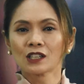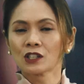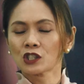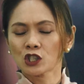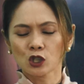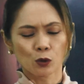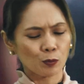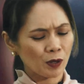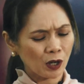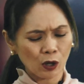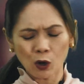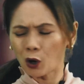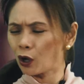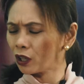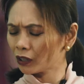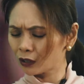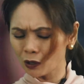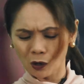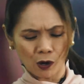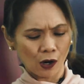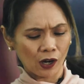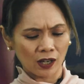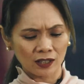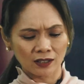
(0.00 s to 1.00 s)
So we called
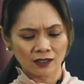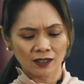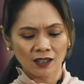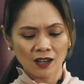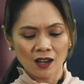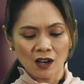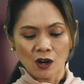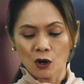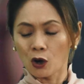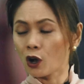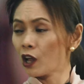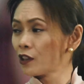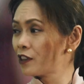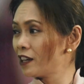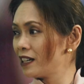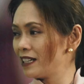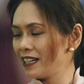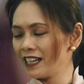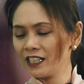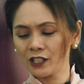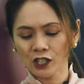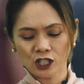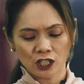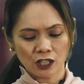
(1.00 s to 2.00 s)
on all the
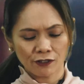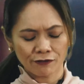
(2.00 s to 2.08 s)
leaders